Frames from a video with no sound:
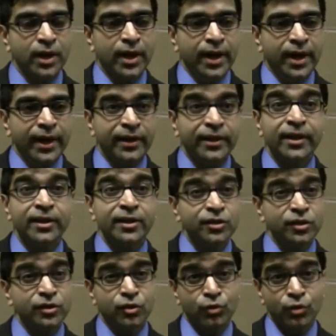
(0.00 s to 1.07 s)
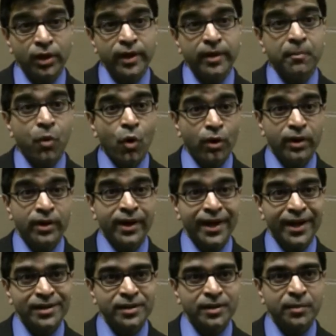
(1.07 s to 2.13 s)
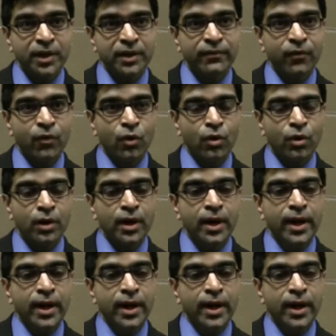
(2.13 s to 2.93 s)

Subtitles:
And I think this is a really important estimate for